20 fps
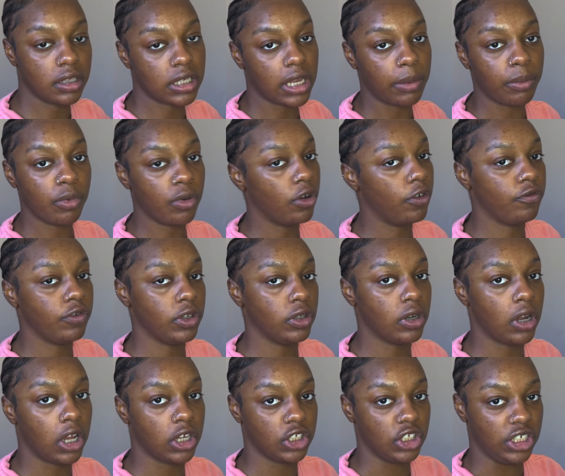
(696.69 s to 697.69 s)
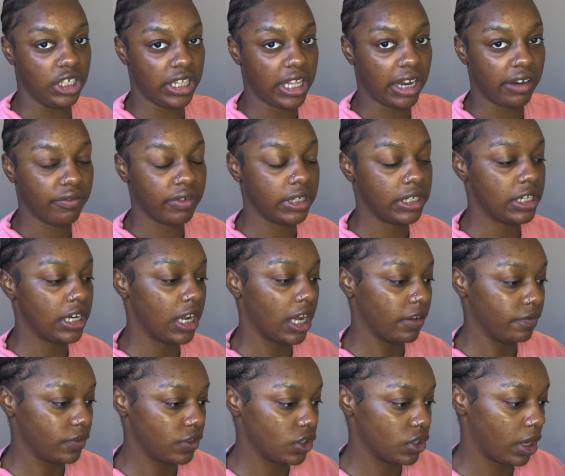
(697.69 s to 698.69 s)
I bought a few last year that I really
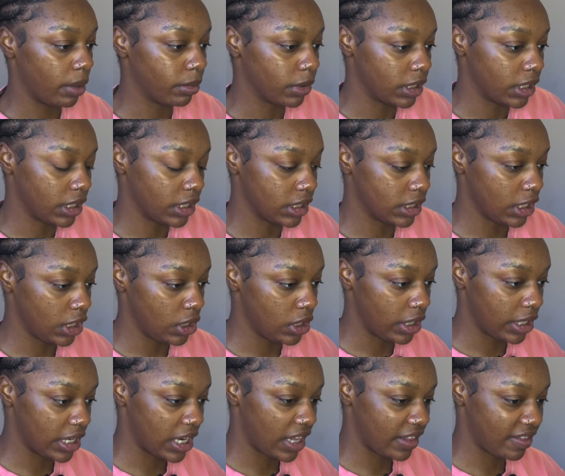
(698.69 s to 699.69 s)
loved, so I'm going to continue looking at